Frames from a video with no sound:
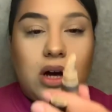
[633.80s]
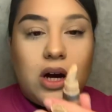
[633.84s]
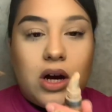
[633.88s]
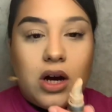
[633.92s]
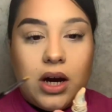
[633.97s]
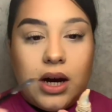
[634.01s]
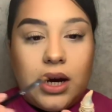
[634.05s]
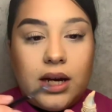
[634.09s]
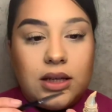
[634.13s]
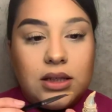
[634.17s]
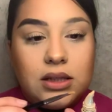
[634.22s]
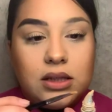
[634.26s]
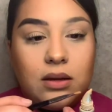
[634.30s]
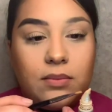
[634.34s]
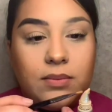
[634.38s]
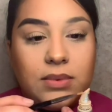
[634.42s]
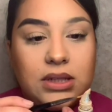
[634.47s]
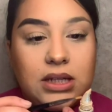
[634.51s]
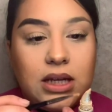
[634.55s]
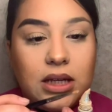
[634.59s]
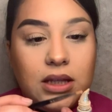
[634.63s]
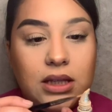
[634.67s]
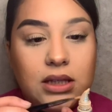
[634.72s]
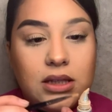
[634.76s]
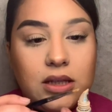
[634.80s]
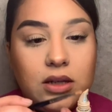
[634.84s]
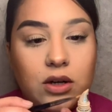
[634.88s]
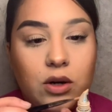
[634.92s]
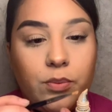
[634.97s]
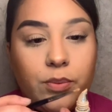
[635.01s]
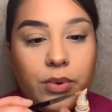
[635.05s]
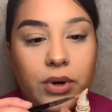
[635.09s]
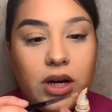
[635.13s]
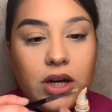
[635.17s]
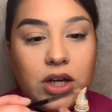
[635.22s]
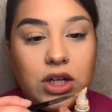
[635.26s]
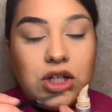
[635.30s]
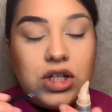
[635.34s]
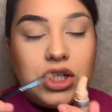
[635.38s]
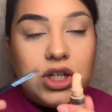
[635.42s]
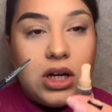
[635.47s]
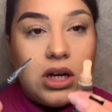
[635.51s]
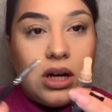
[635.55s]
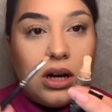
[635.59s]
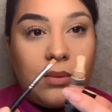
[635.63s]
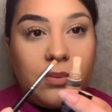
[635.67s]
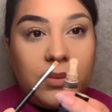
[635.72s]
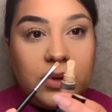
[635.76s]
All right, so I'm gonna take this little brush
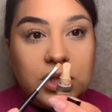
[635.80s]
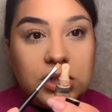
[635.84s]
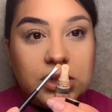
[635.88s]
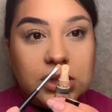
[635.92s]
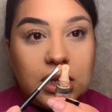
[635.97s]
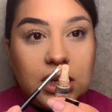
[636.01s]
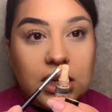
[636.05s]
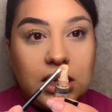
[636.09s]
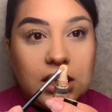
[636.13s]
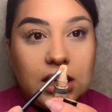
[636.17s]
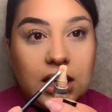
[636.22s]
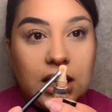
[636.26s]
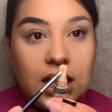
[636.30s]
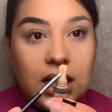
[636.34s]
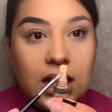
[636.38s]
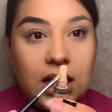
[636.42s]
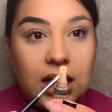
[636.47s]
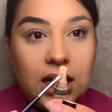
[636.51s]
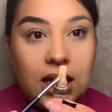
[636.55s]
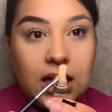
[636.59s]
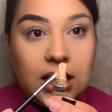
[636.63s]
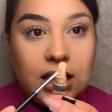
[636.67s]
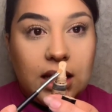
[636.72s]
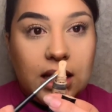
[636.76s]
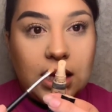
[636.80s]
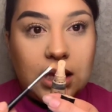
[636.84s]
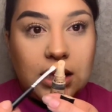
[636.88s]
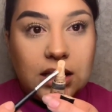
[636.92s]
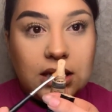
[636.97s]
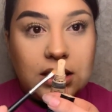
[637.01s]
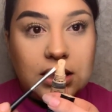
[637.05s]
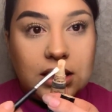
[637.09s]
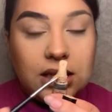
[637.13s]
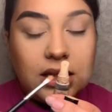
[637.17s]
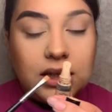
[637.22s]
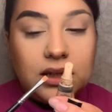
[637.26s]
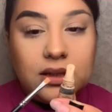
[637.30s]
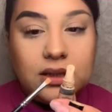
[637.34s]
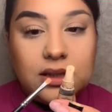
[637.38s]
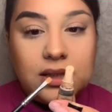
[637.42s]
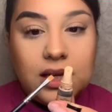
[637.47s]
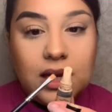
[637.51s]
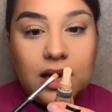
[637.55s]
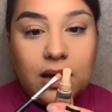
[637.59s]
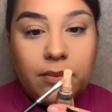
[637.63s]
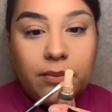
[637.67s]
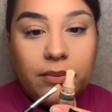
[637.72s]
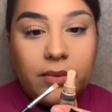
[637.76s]
and I'm just gonna hit it like the little
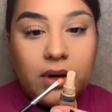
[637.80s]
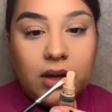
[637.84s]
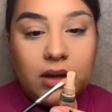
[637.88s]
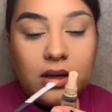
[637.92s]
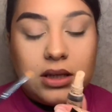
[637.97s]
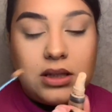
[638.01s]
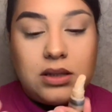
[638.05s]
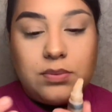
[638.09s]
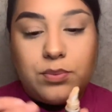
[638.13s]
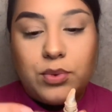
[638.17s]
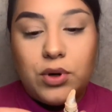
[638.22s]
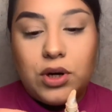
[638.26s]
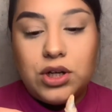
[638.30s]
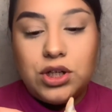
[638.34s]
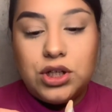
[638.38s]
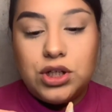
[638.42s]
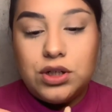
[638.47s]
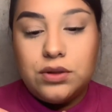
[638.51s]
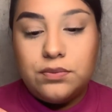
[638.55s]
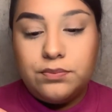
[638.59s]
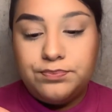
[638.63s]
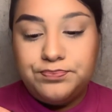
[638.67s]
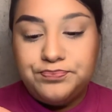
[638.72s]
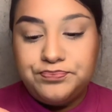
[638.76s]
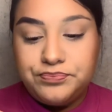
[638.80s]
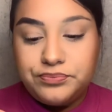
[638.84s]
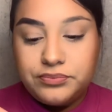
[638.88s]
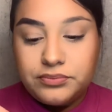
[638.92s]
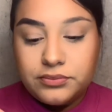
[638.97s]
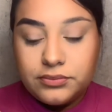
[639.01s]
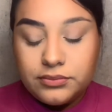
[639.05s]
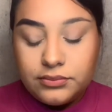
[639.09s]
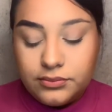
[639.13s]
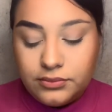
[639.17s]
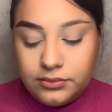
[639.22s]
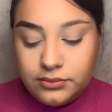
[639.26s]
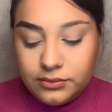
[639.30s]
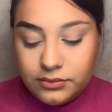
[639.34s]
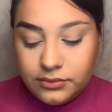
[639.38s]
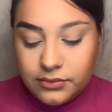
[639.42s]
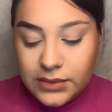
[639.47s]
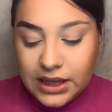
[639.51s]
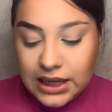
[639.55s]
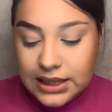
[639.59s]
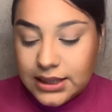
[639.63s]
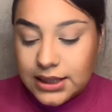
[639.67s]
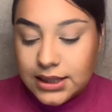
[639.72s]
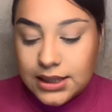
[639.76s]
tip of this brush.
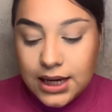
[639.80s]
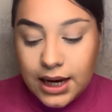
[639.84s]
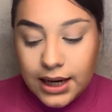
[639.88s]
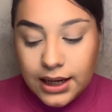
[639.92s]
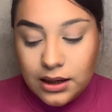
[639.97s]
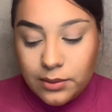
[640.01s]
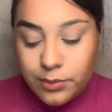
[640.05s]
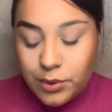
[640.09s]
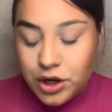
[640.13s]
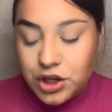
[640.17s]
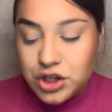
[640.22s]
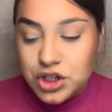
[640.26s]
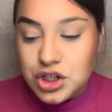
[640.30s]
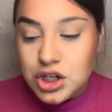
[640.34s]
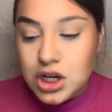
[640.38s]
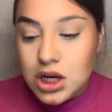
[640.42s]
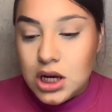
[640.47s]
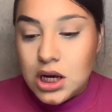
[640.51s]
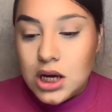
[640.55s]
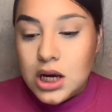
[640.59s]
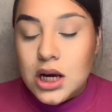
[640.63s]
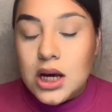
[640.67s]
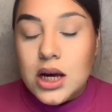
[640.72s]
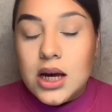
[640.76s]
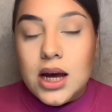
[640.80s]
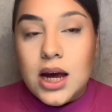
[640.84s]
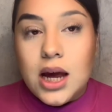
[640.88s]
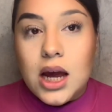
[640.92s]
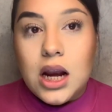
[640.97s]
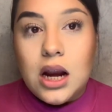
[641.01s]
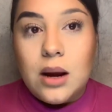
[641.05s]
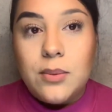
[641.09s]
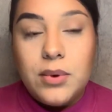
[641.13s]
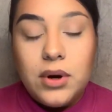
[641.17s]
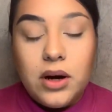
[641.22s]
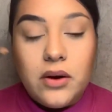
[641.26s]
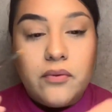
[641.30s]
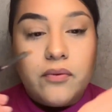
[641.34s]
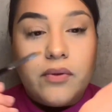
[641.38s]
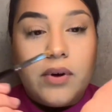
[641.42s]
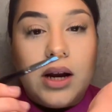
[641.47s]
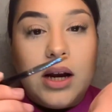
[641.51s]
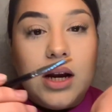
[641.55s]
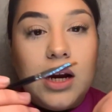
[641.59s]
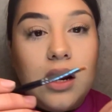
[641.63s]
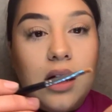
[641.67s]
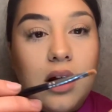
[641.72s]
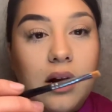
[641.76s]
It's a tiny brush. And I'm gonna
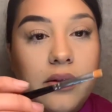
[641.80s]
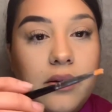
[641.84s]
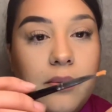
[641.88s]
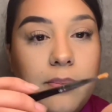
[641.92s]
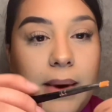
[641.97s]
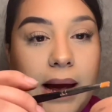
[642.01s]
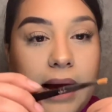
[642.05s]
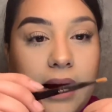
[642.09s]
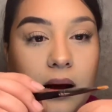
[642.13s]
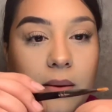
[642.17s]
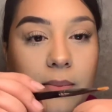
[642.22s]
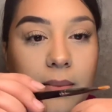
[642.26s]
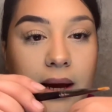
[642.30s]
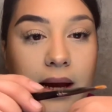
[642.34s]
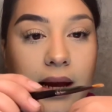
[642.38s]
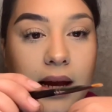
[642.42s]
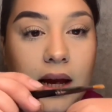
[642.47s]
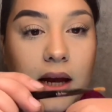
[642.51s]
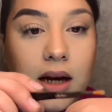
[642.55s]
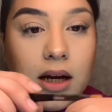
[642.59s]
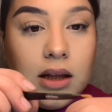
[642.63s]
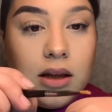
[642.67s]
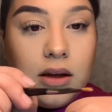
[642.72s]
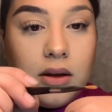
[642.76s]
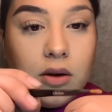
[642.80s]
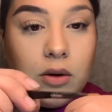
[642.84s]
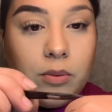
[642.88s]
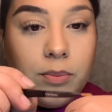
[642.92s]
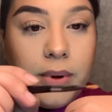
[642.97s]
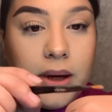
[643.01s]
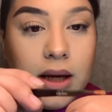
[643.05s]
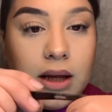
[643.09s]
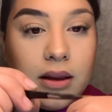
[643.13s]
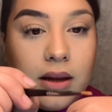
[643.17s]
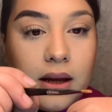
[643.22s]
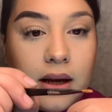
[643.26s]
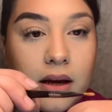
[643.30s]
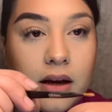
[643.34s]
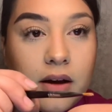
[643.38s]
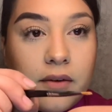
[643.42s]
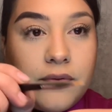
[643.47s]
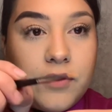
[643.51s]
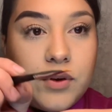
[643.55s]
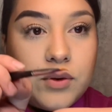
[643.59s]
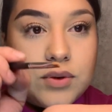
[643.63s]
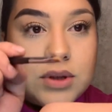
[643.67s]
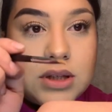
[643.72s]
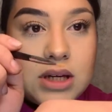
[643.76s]
run it on the back of my hand a little bit, like a
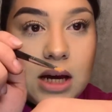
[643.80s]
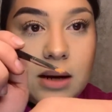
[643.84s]
few